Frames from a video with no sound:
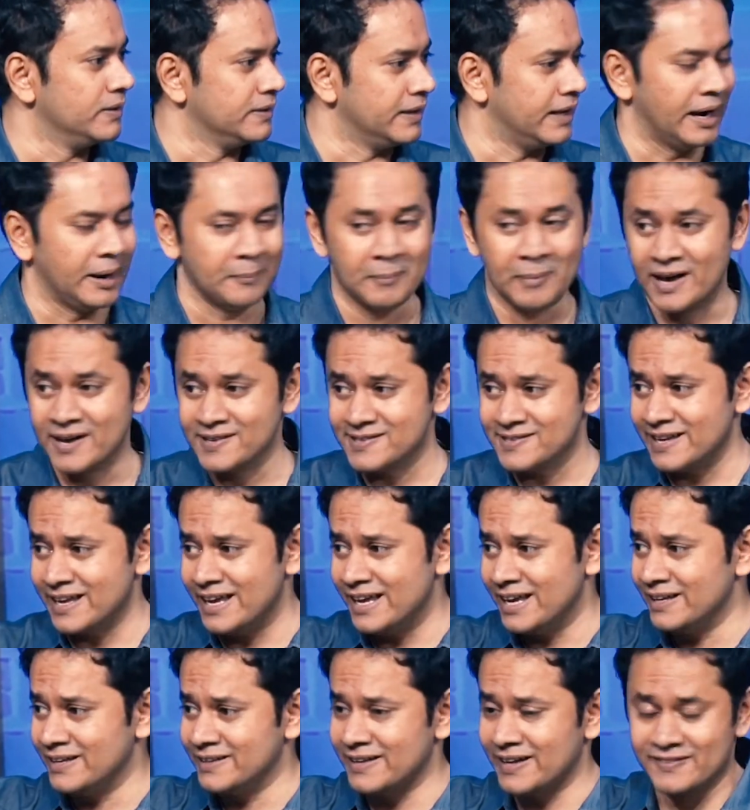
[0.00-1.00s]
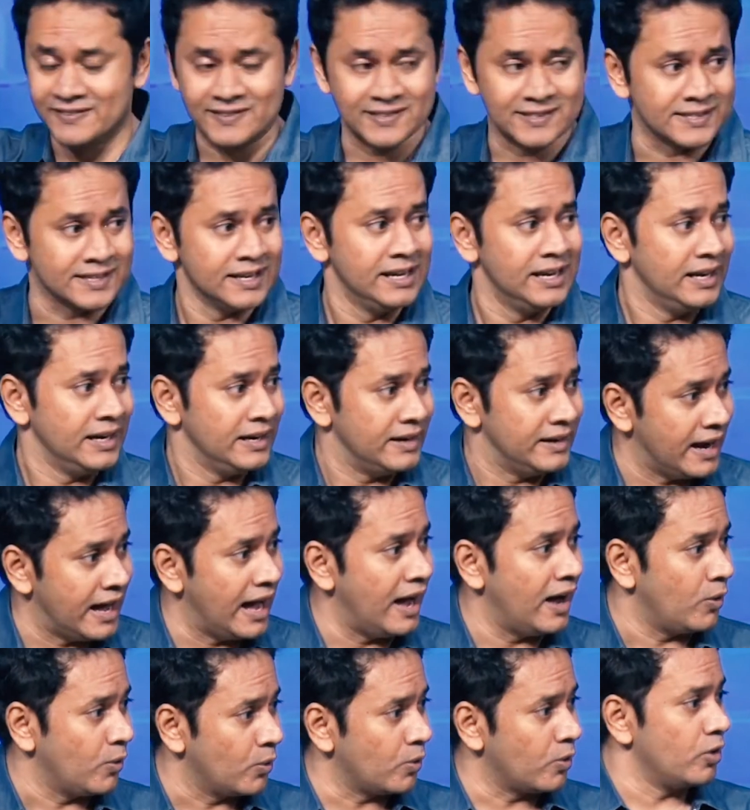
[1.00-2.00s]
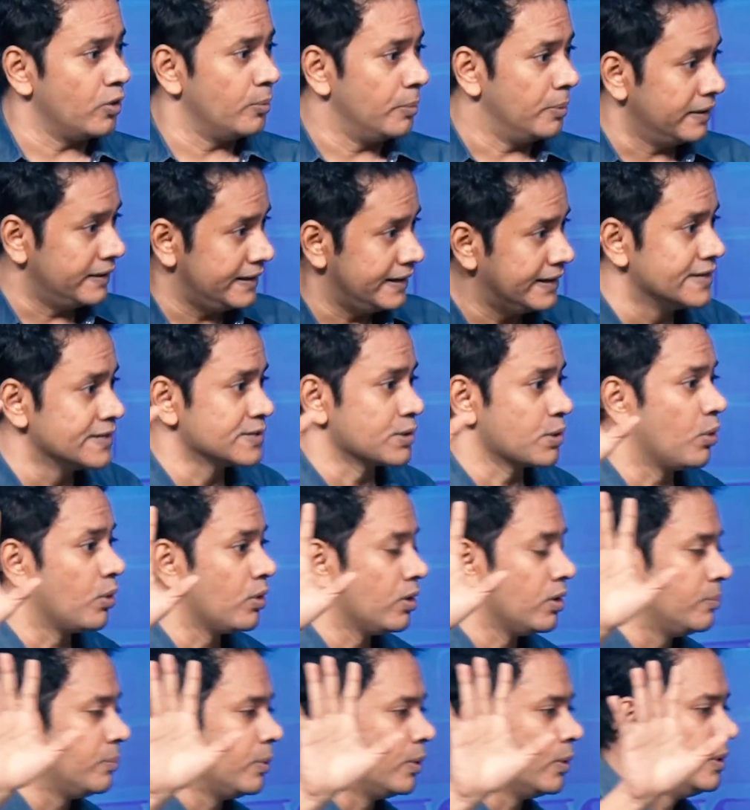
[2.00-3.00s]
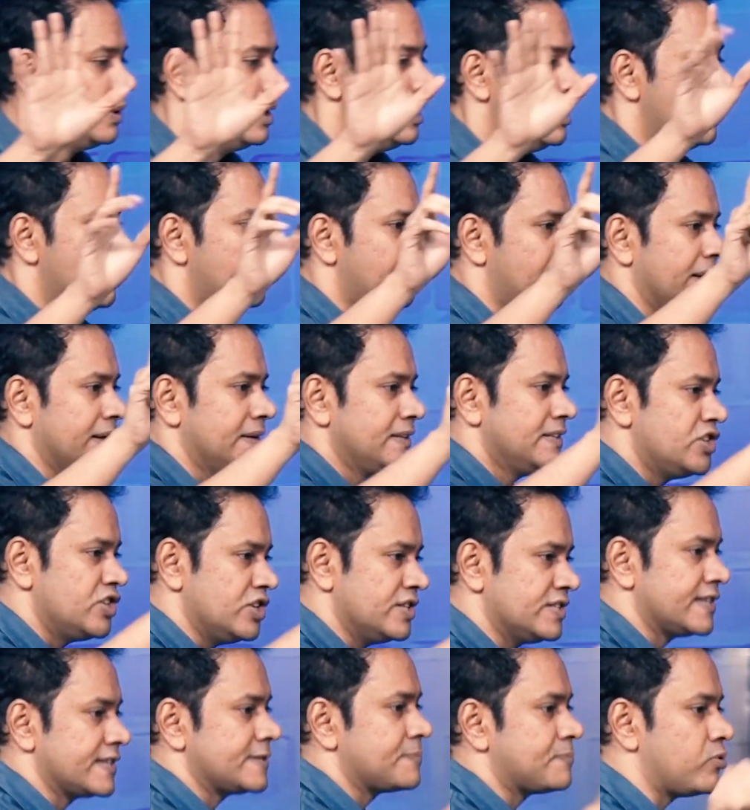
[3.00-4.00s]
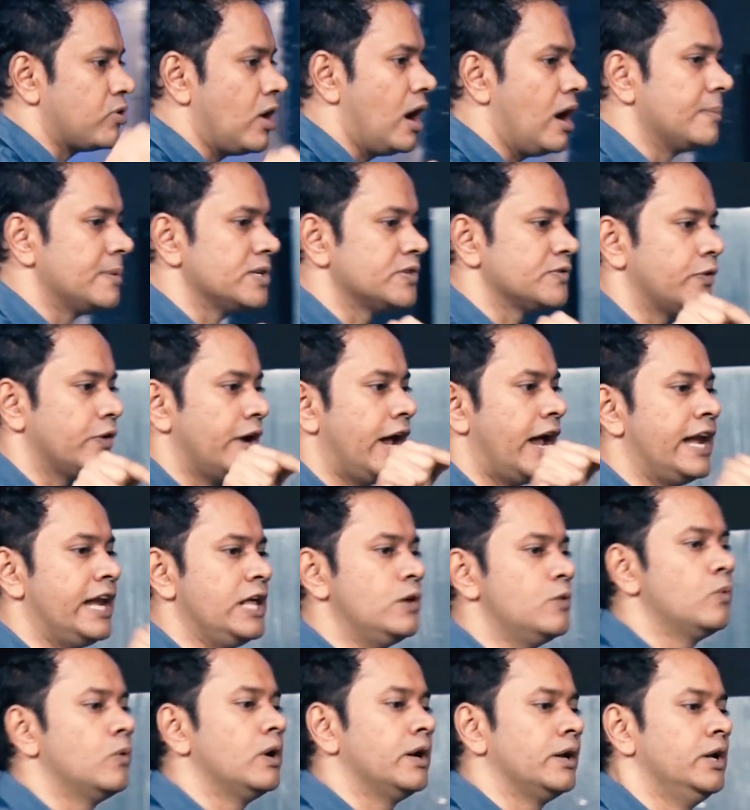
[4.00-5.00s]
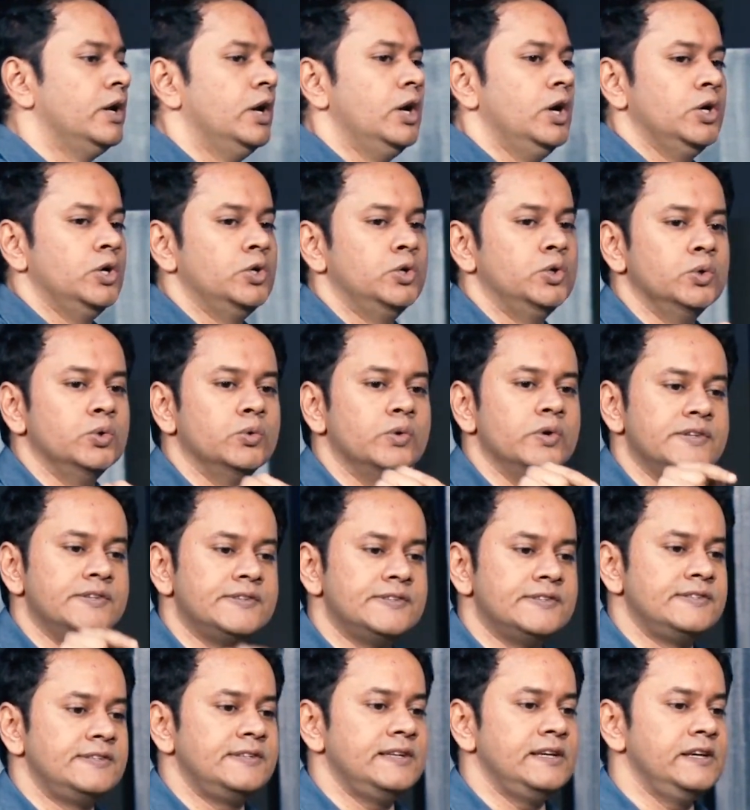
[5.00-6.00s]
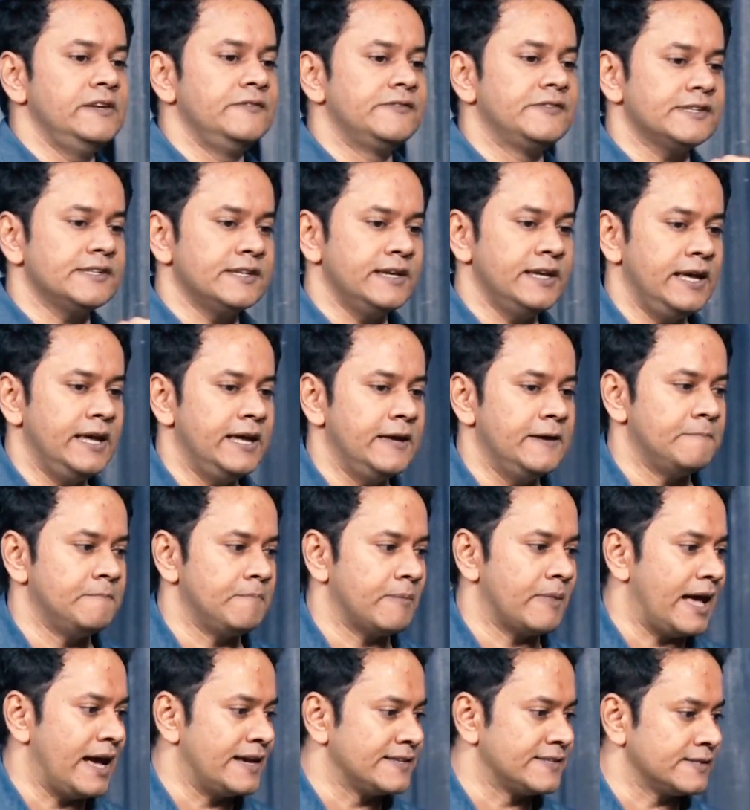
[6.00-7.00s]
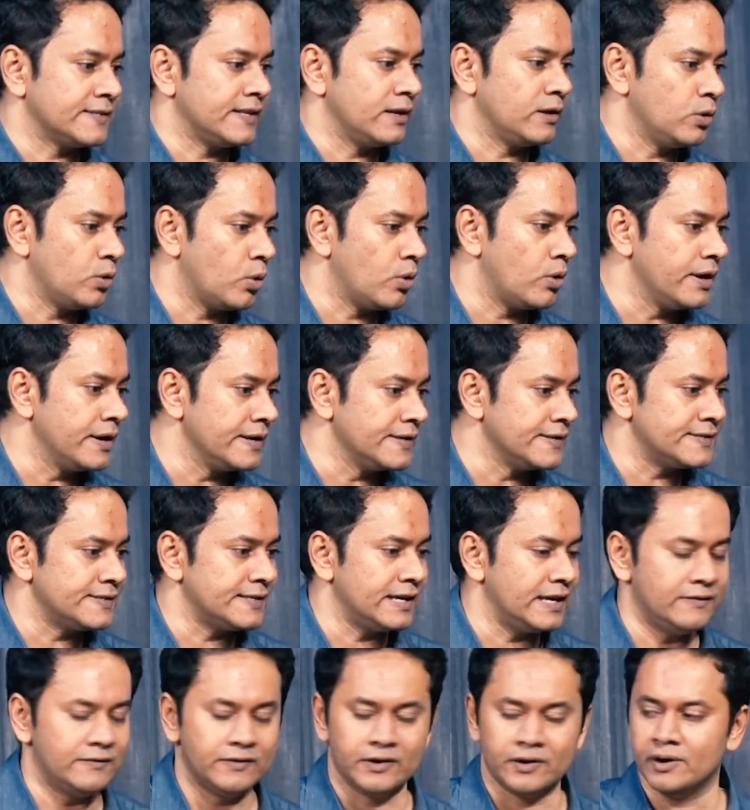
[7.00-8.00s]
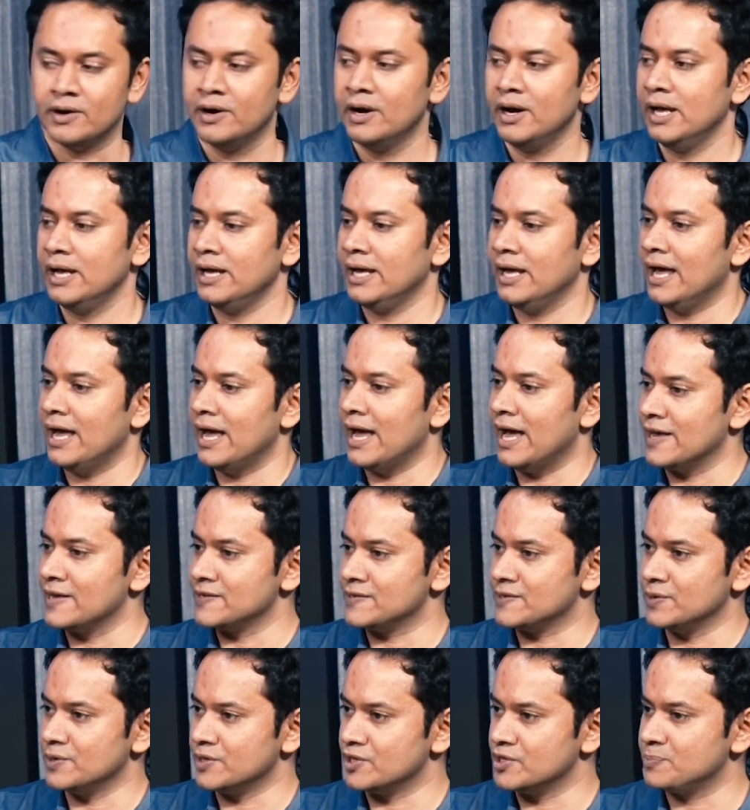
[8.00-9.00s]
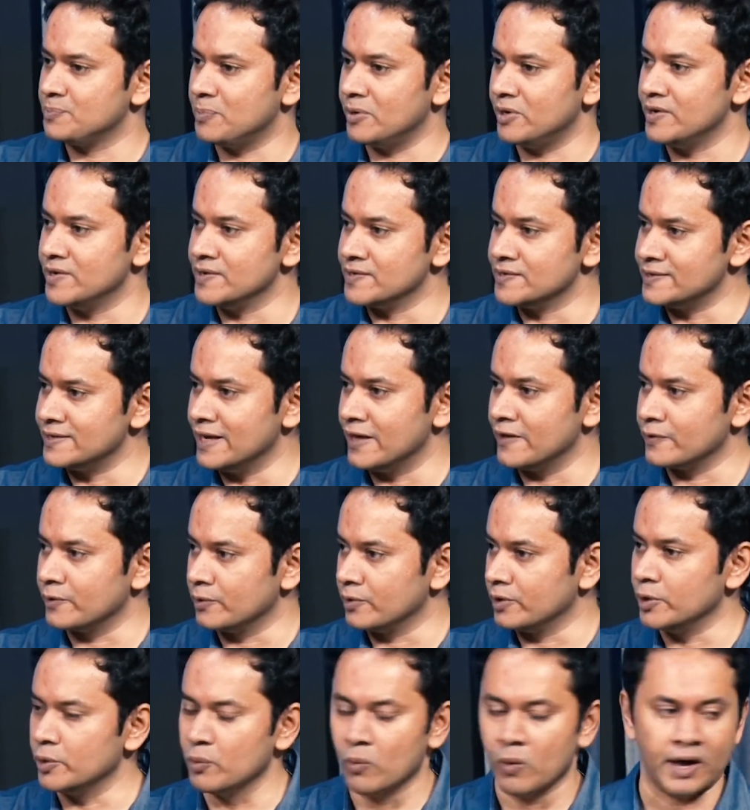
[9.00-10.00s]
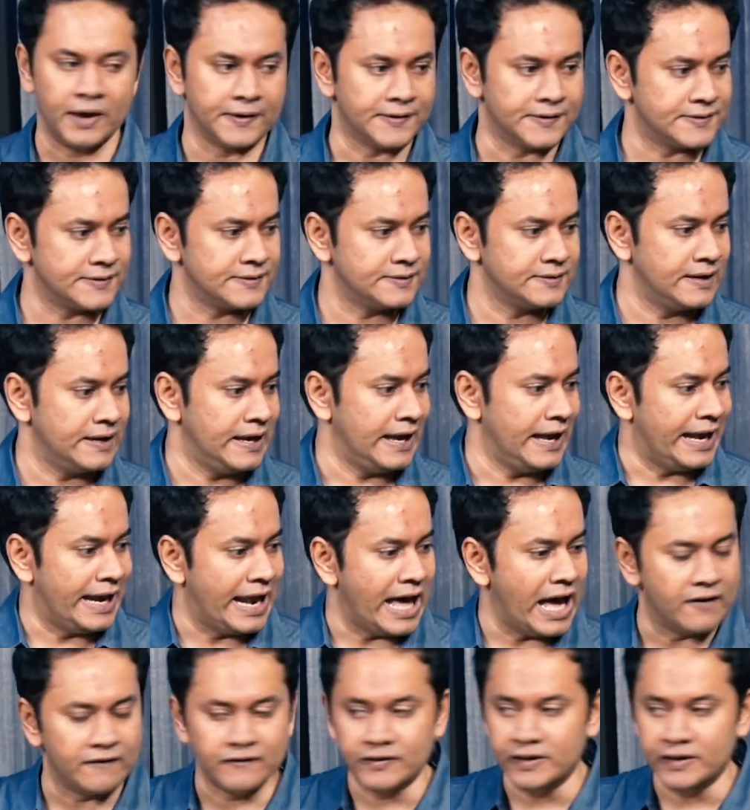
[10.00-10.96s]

And I'm not saying death is not horrible, it is horrible. But Jesus promised for anyone who receives him as the Lord and Savior has to experience death only once and have